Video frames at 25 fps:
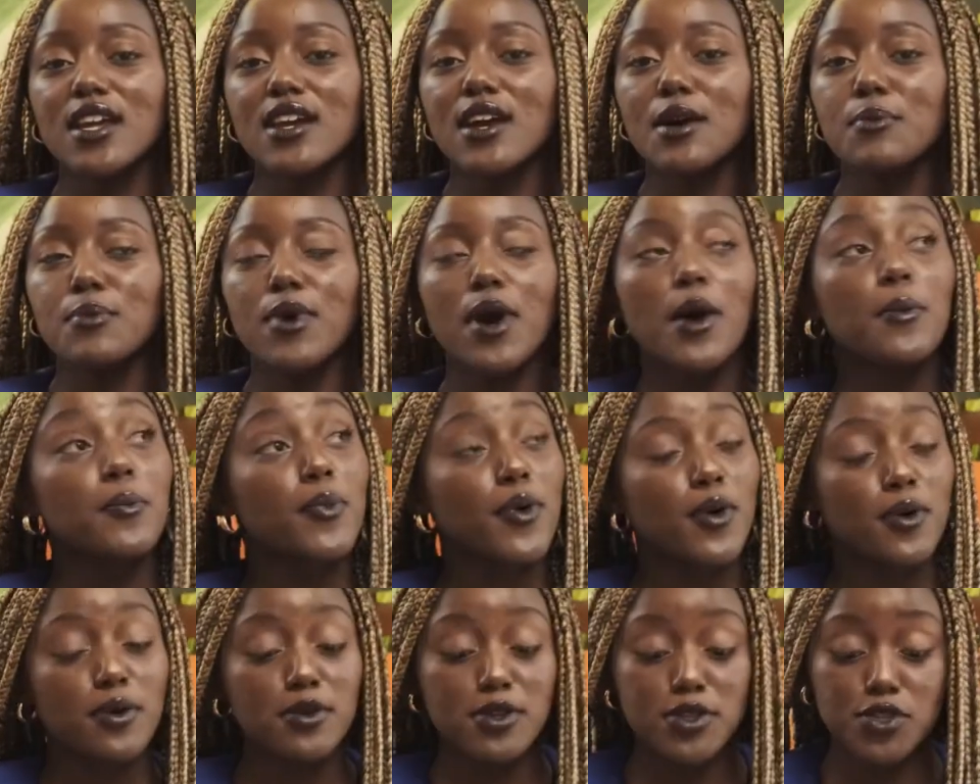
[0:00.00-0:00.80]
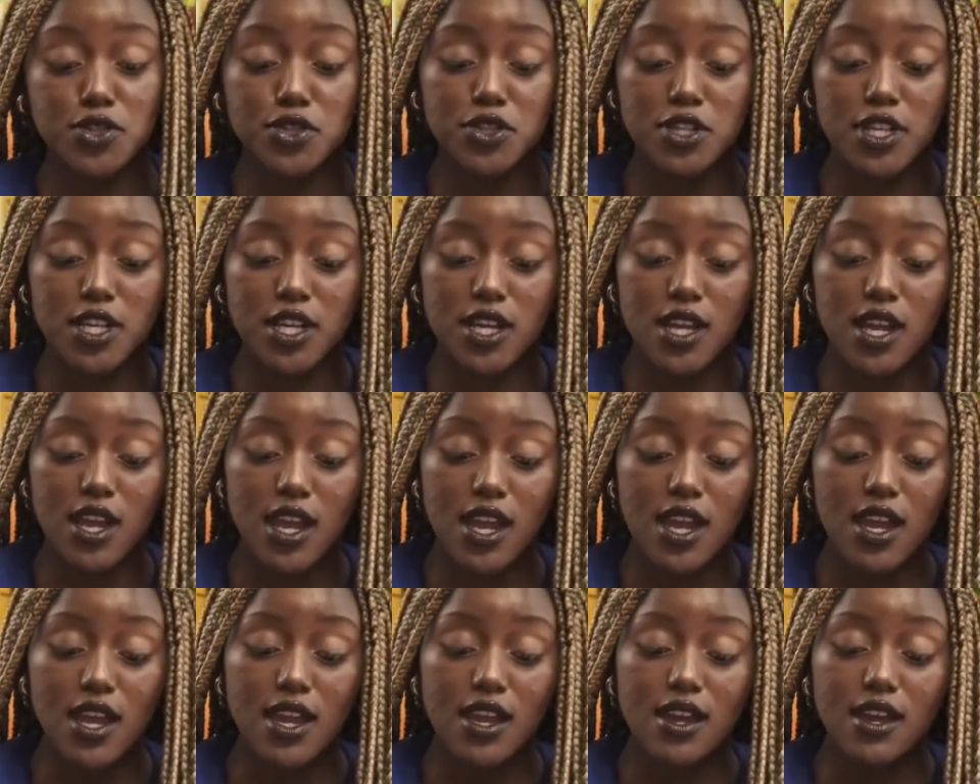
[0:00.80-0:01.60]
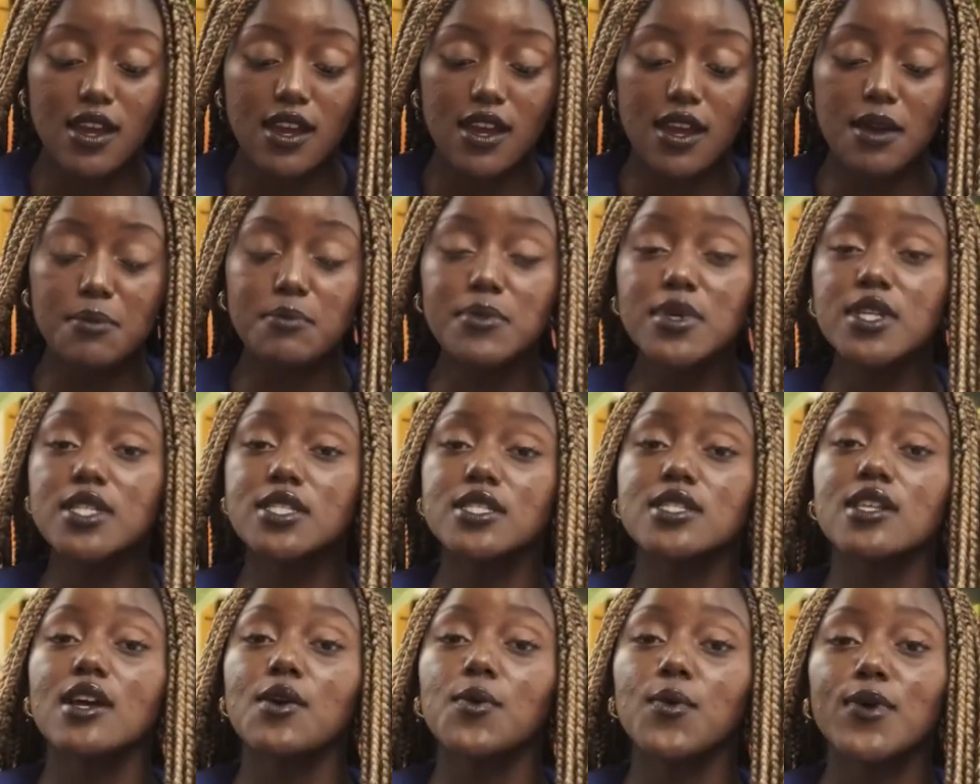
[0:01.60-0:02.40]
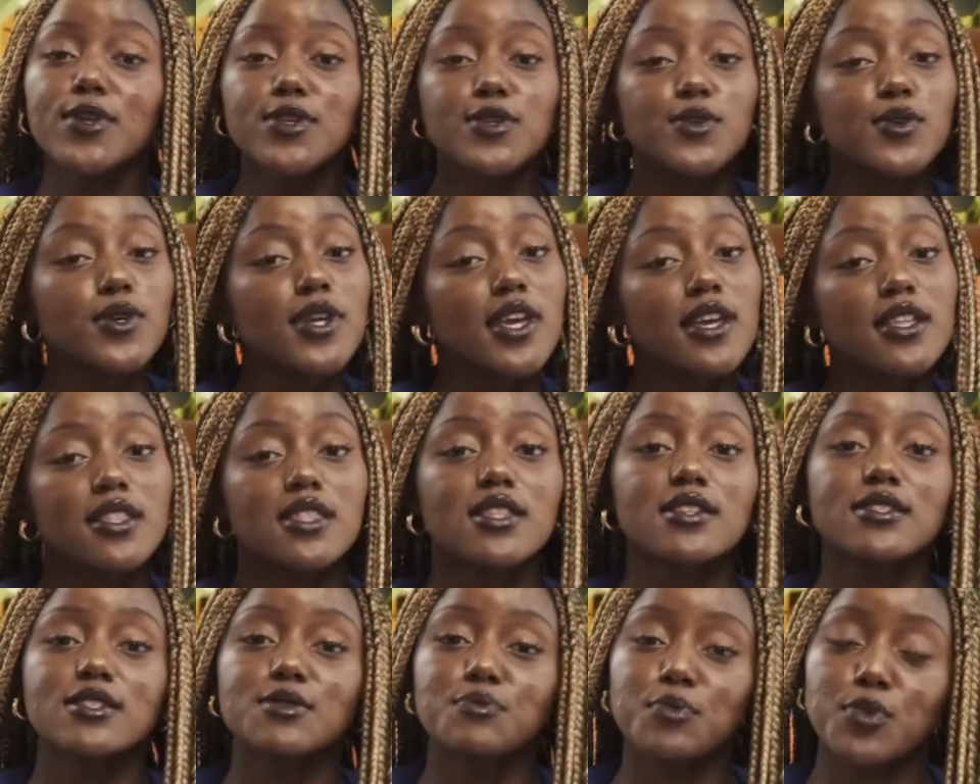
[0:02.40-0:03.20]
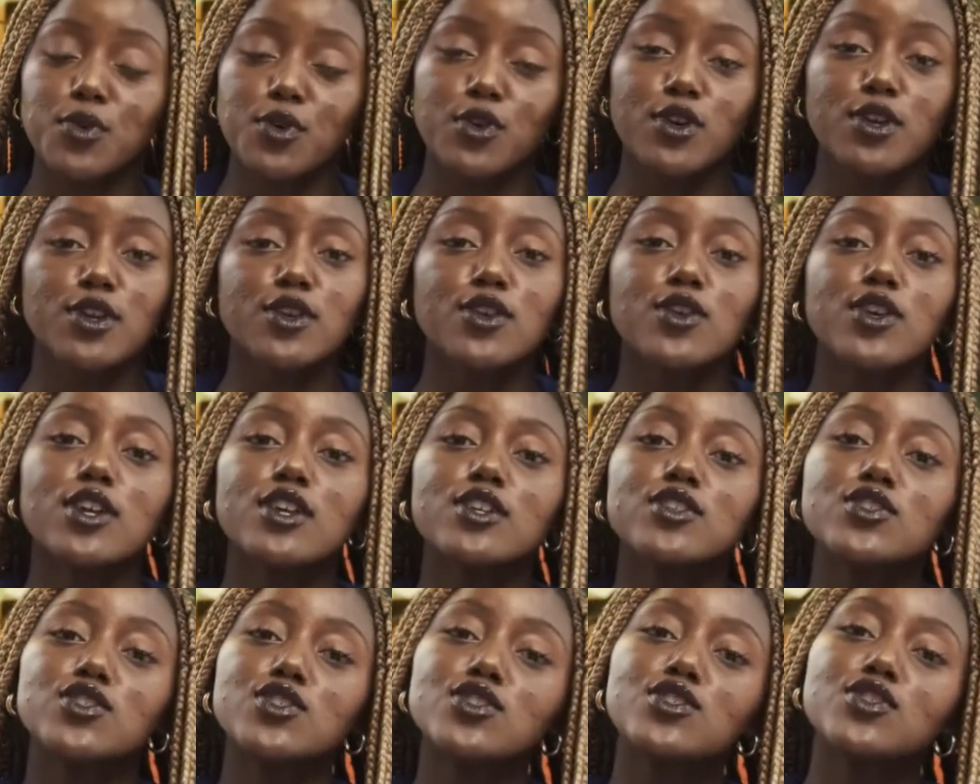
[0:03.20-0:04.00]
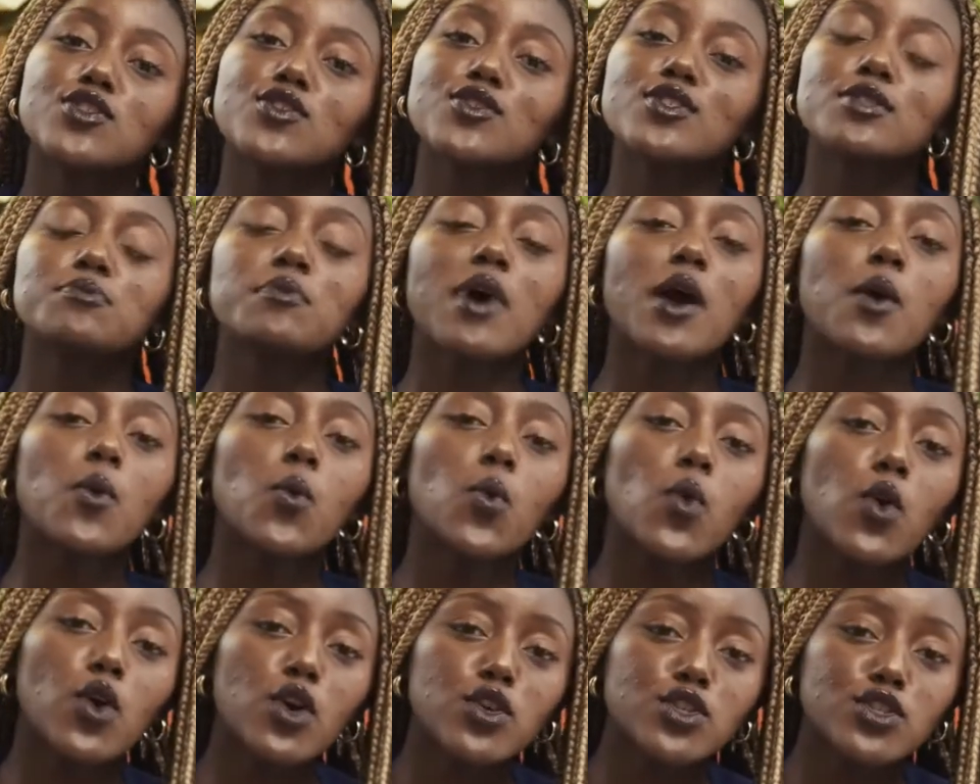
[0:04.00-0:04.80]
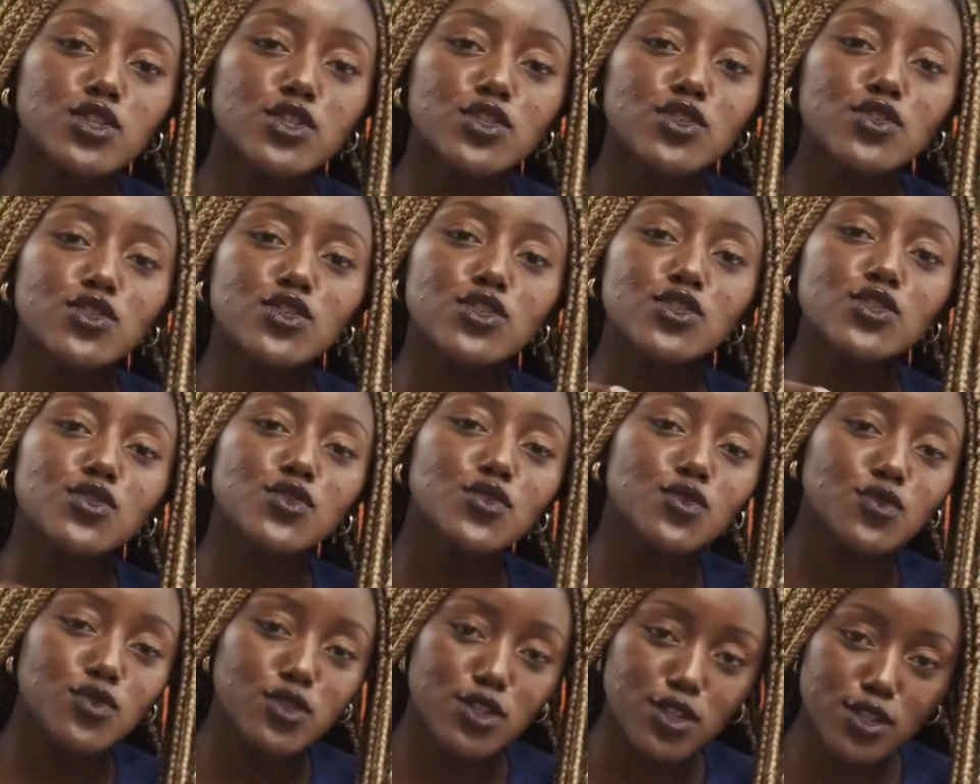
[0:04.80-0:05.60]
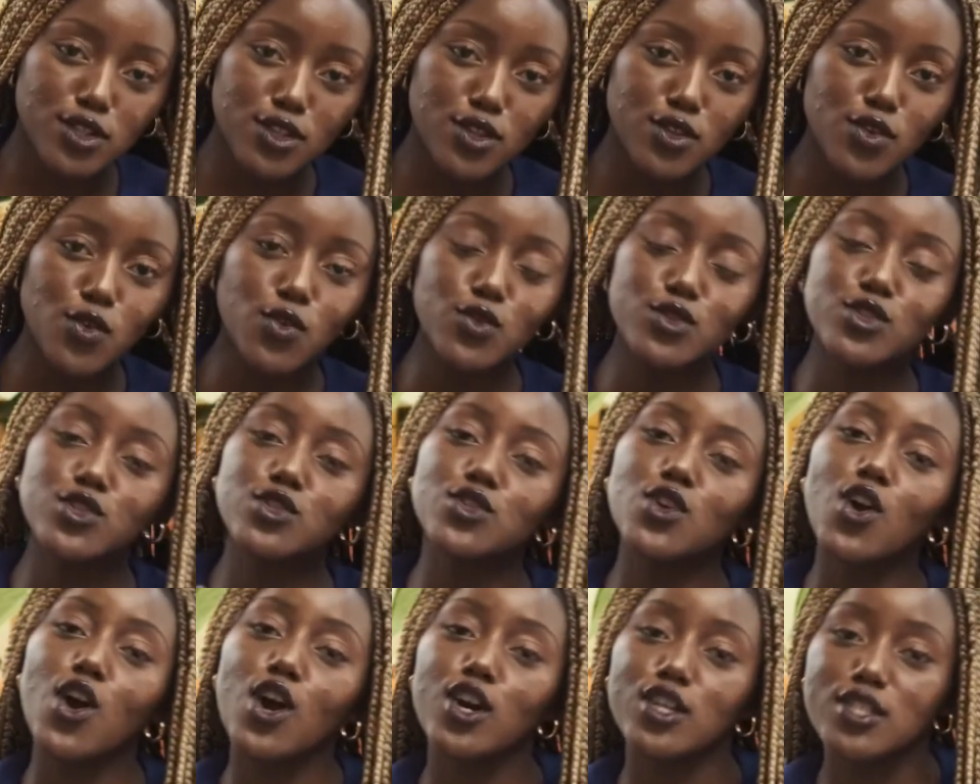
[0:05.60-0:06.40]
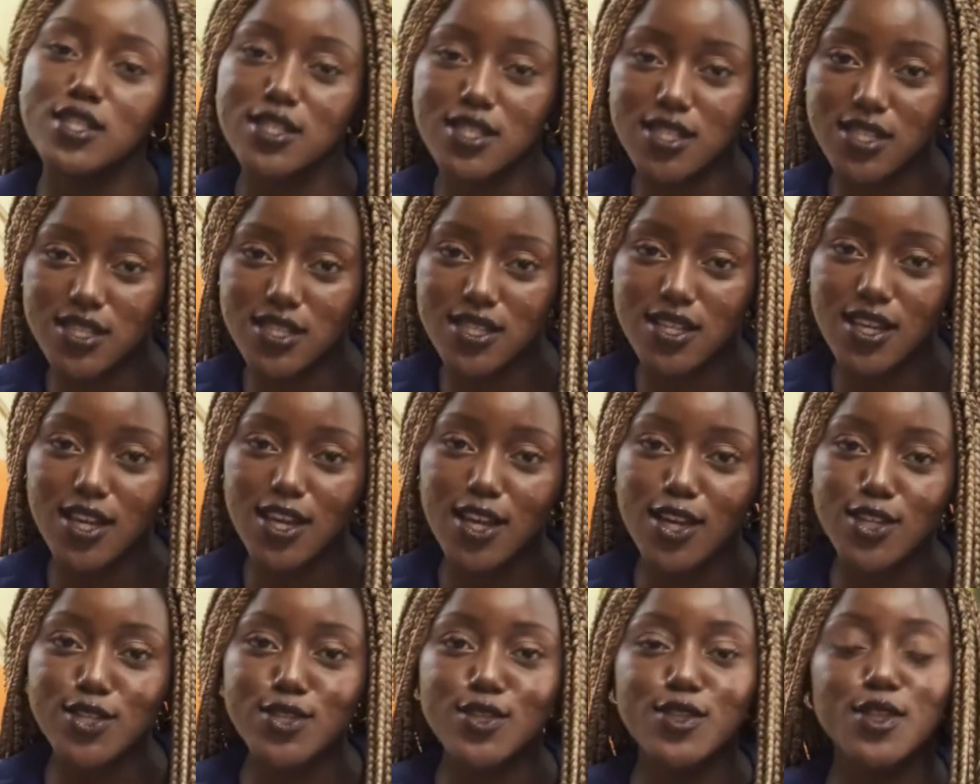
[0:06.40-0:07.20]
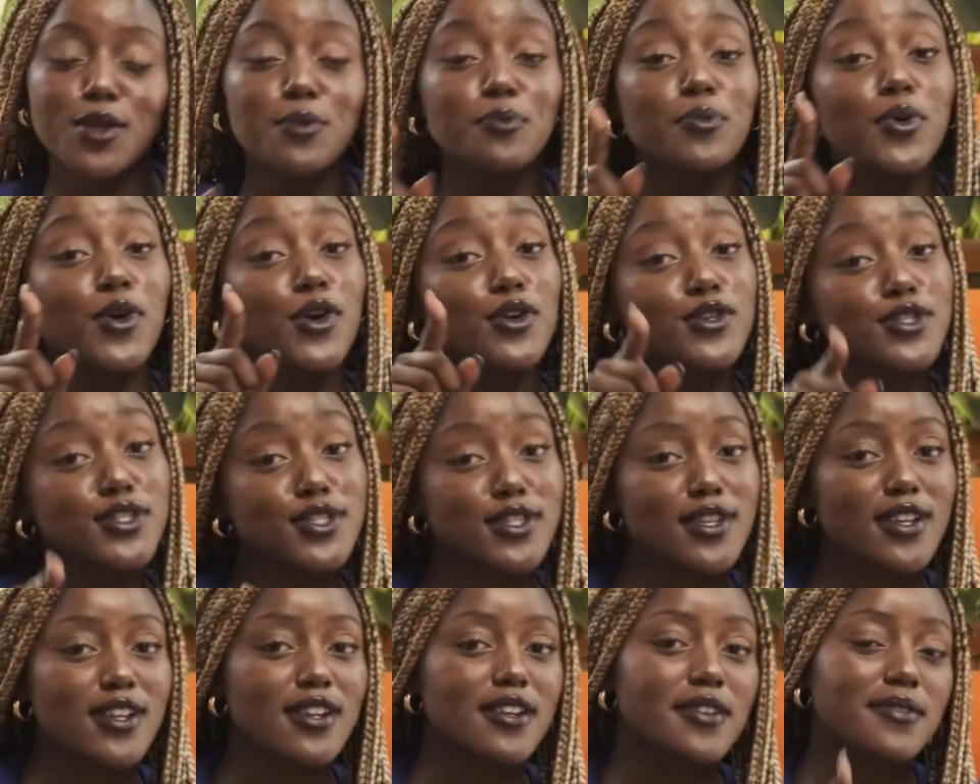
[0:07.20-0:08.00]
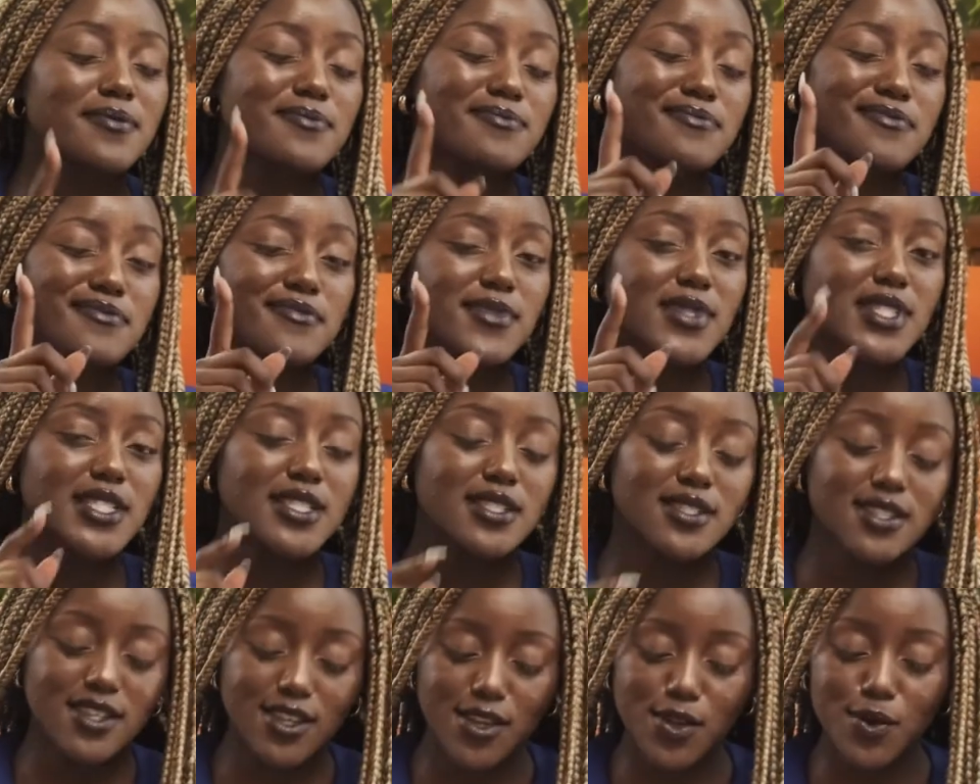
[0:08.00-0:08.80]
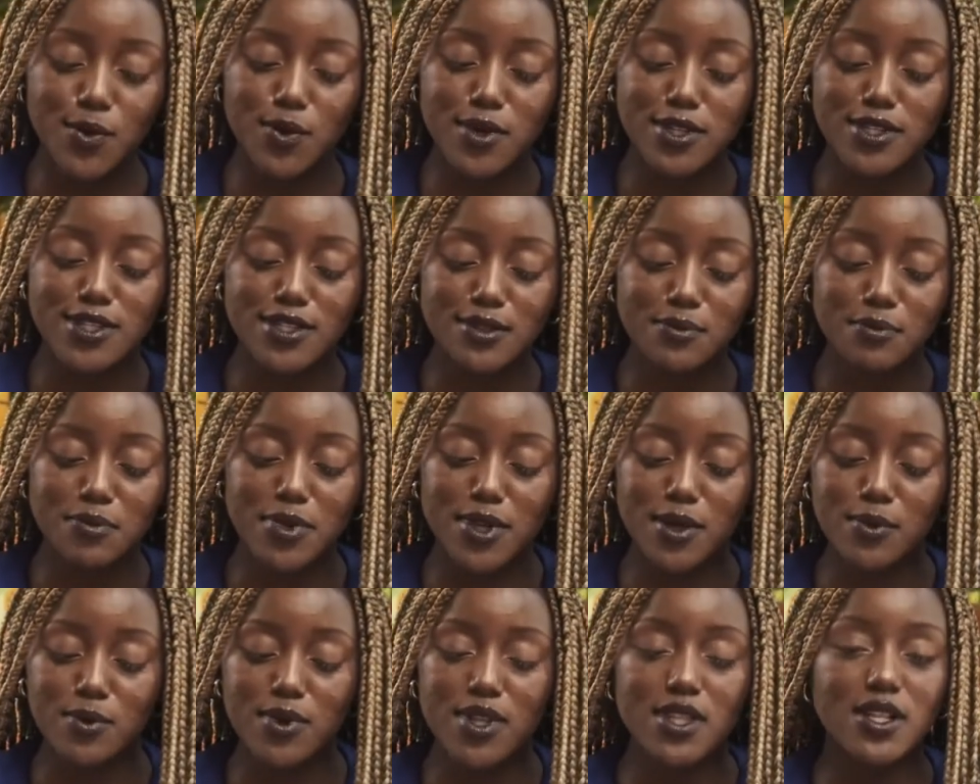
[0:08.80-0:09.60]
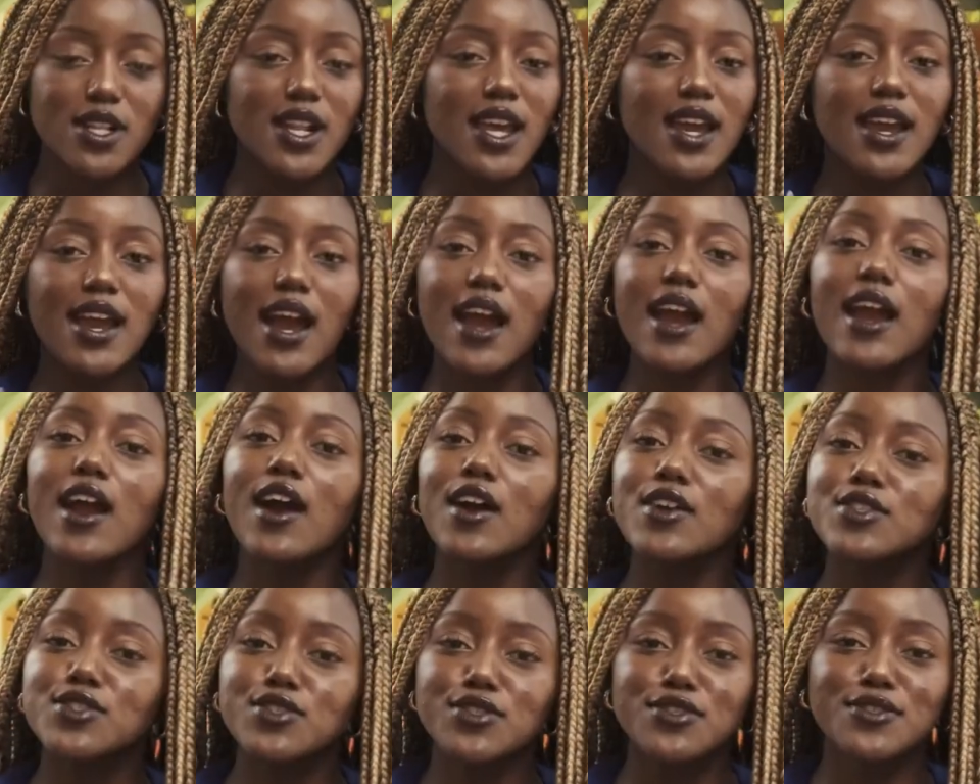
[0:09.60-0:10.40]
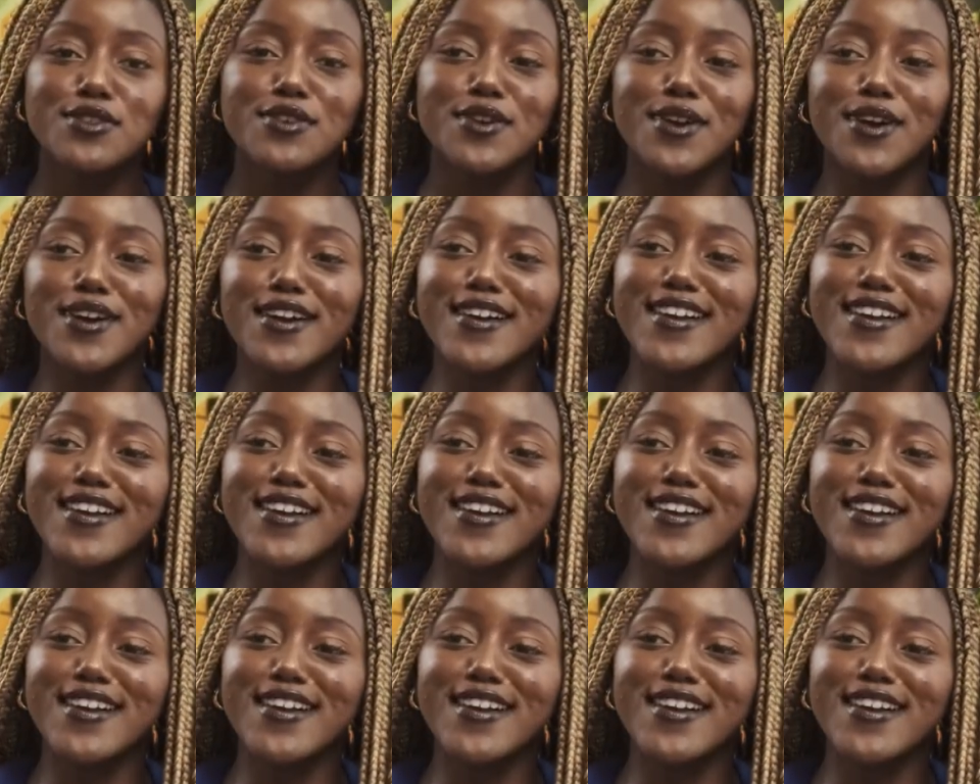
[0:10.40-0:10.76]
about poetry, it means that when you get this book, you can just use my words to shoot your shots to the person you want to be with. Like, I got you.